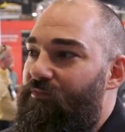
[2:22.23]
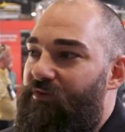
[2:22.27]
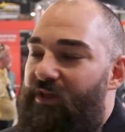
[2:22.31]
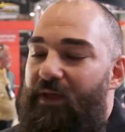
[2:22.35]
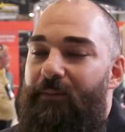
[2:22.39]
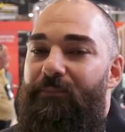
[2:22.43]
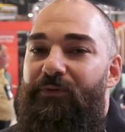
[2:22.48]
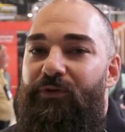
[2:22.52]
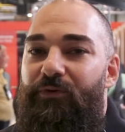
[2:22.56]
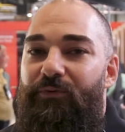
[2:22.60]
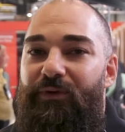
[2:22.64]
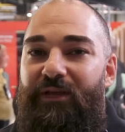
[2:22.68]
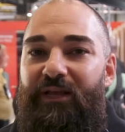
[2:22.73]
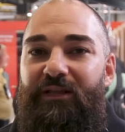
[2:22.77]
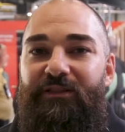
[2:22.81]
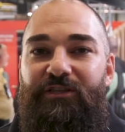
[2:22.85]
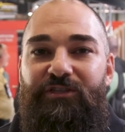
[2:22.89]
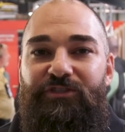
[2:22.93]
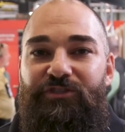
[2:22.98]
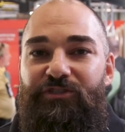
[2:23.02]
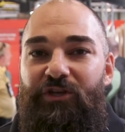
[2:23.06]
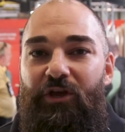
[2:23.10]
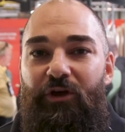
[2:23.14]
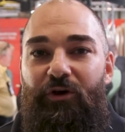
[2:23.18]
debuting at
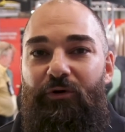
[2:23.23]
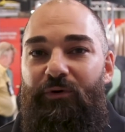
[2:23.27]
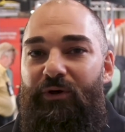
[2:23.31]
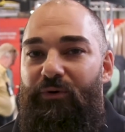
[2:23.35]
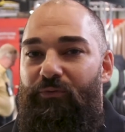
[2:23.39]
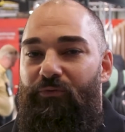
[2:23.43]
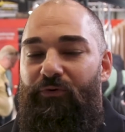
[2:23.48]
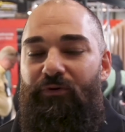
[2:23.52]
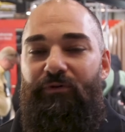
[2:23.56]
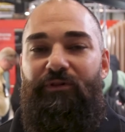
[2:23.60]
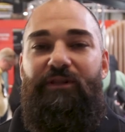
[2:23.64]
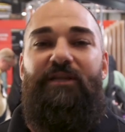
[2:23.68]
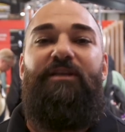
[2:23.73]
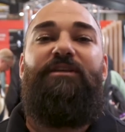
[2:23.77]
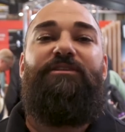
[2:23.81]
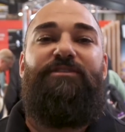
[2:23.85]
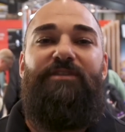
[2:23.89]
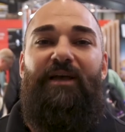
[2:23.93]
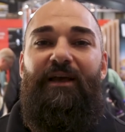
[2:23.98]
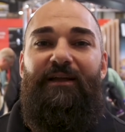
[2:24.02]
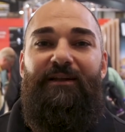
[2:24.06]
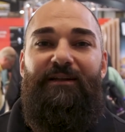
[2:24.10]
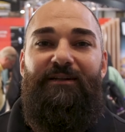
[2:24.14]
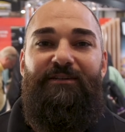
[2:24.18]
the show, and we're really
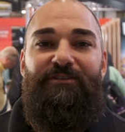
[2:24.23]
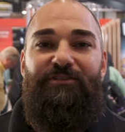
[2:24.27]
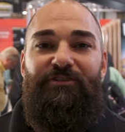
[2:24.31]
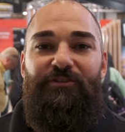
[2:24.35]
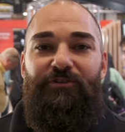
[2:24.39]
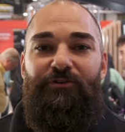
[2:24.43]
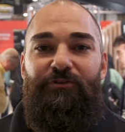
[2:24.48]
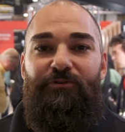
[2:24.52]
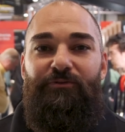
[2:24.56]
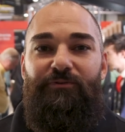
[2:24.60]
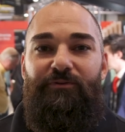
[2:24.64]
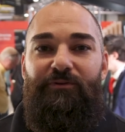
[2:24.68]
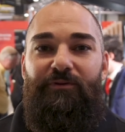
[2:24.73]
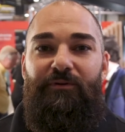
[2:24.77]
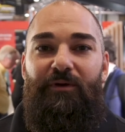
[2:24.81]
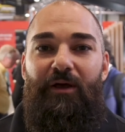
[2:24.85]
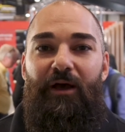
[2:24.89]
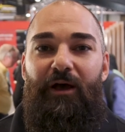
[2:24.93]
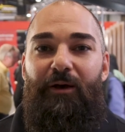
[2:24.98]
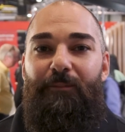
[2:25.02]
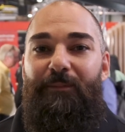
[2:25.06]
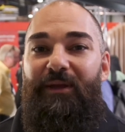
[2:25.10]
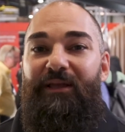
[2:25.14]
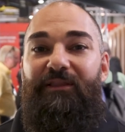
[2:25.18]
excited to
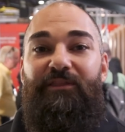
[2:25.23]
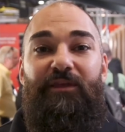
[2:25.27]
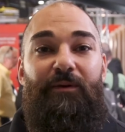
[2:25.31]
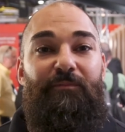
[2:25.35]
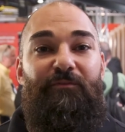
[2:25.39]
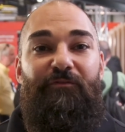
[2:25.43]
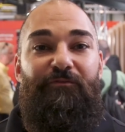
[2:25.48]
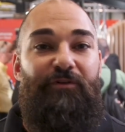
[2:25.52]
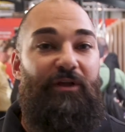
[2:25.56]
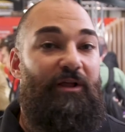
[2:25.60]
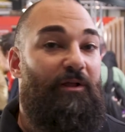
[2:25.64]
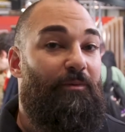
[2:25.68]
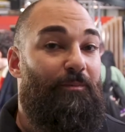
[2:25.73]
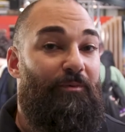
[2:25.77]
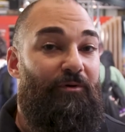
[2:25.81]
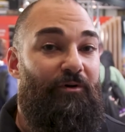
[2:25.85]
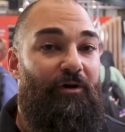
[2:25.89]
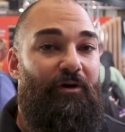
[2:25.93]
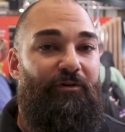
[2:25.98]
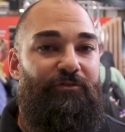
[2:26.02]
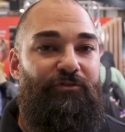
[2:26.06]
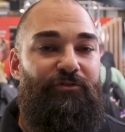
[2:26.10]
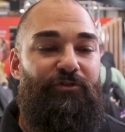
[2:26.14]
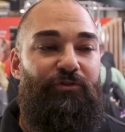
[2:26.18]
make them
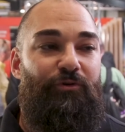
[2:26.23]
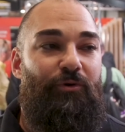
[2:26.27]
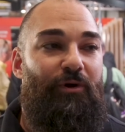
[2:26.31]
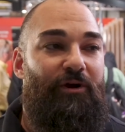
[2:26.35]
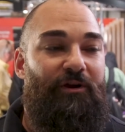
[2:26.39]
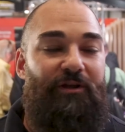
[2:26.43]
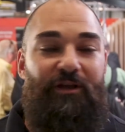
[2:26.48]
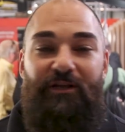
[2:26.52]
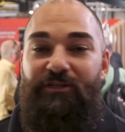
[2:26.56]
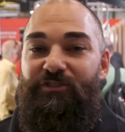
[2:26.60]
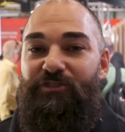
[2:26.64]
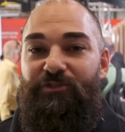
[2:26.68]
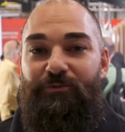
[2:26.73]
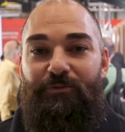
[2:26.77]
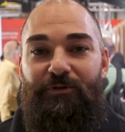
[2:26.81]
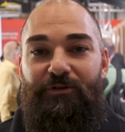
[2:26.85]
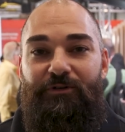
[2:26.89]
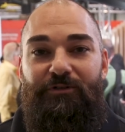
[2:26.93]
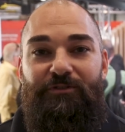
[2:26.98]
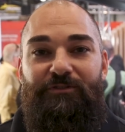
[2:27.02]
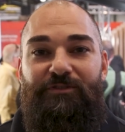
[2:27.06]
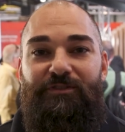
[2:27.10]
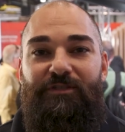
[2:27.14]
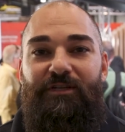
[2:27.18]
available to our
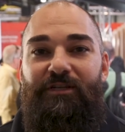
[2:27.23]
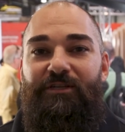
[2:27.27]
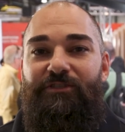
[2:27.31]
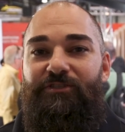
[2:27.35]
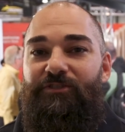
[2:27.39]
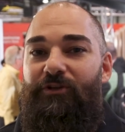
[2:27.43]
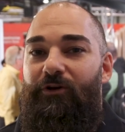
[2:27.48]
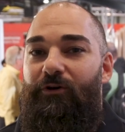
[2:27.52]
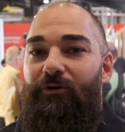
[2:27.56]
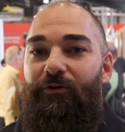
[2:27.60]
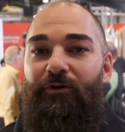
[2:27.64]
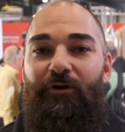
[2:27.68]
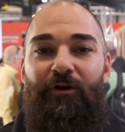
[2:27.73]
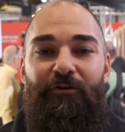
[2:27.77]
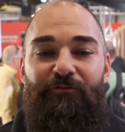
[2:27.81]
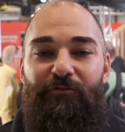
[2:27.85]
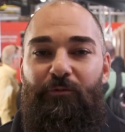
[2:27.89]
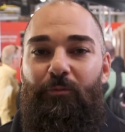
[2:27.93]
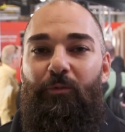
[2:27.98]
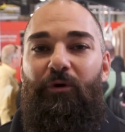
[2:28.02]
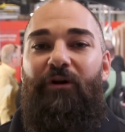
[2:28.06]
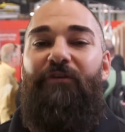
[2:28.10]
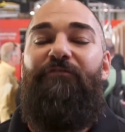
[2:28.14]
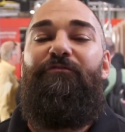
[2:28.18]
customers. So
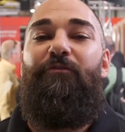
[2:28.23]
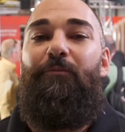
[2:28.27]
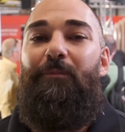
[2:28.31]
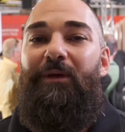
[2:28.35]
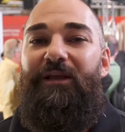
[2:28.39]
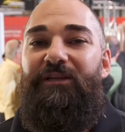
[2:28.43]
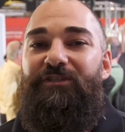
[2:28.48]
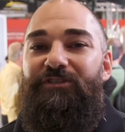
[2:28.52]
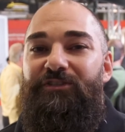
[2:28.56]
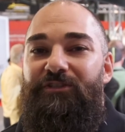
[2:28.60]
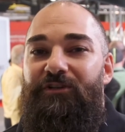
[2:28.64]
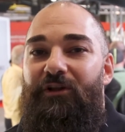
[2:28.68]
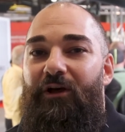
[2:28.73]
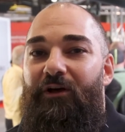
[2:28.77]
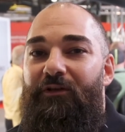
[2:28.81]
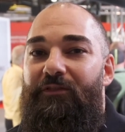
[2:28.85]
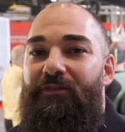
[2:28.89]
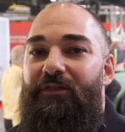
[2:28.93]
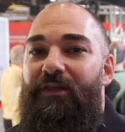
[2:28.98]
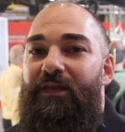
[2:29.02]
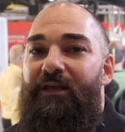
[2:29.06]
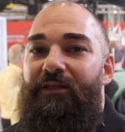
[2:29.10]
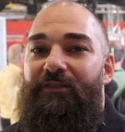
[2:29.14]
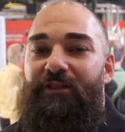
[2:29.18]
for more information
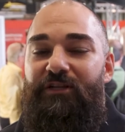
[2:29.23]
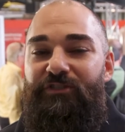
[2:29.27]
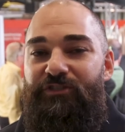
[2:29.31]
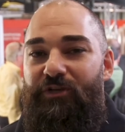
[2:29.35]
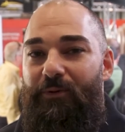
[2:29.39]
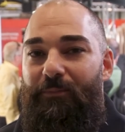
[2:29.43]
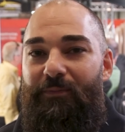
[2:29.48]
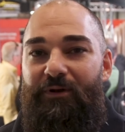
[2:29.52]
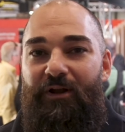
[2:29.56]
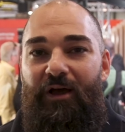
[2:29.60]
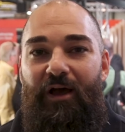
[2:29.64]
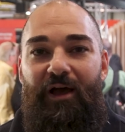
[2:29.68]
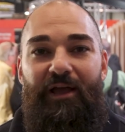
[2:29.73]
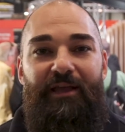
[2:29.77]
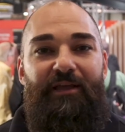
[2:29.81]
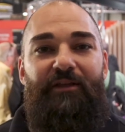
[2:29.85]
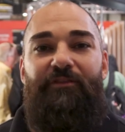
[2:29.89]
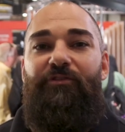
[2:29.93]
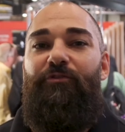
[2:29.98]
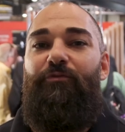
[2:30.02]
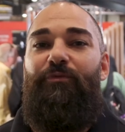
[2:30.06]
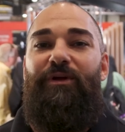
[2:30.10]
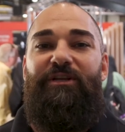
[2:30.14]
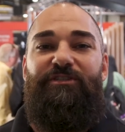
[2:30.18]
on the Gemini
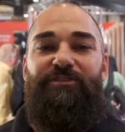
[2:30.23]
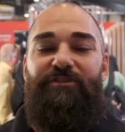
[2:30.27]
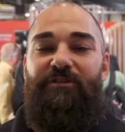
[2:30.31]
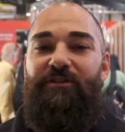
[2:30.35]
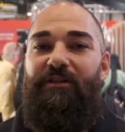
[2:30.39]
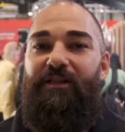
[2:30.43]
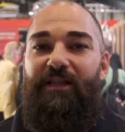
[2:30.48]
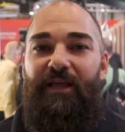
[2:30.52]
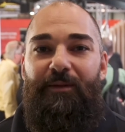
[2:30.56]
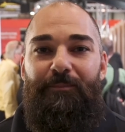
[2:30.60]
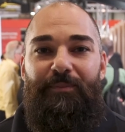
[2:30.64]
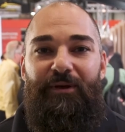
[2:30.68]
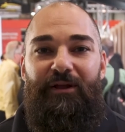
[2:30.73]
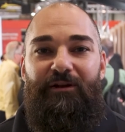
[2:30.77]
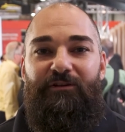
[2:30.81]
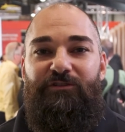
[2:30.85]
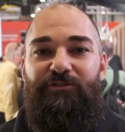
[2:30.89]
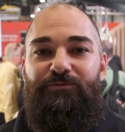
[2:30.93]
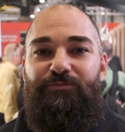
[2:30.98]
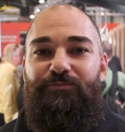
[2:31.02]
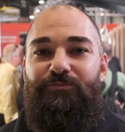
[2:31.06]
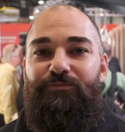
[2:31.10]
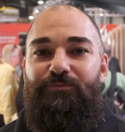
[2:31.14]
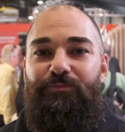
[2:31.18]
and the rest of the
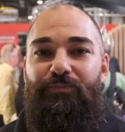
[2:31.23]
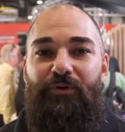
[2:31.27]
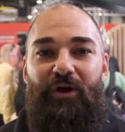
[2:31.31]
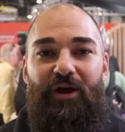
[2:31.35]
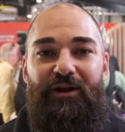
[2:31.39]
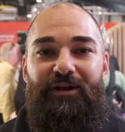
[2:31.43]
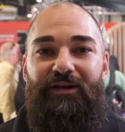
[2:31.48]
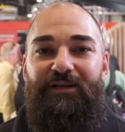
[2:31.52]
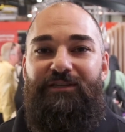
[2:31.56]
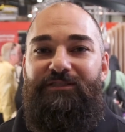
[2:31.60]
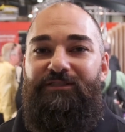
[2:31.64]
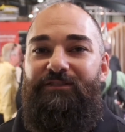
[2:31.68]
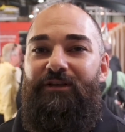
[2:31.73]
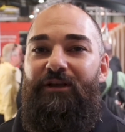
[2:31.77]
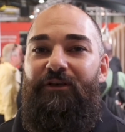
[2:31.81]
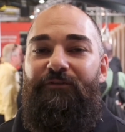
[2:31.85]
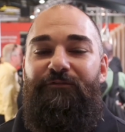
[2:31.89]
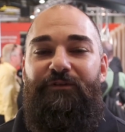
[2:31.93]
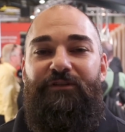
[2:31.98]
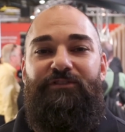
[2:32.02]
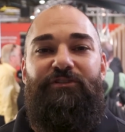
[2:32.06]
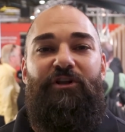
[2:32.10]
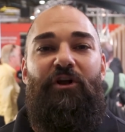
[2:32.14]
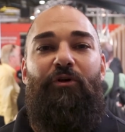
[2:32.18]
Litepanels products,
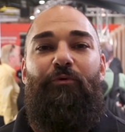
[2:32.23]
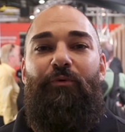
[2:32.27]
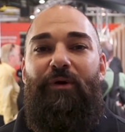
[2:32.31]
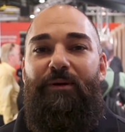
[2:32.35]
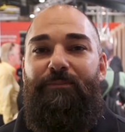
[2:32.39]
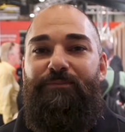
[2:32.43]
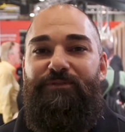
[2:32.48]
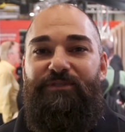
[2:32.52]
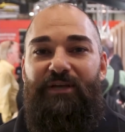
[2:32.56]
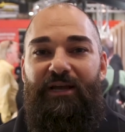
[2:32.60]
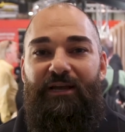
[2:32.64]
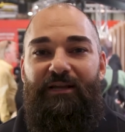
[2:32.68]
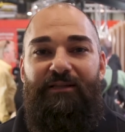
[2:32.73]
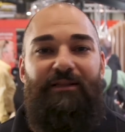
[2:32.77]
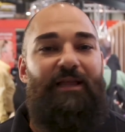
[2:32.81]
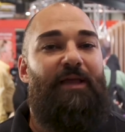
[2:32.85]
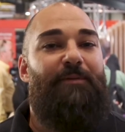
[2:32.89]
visit our website,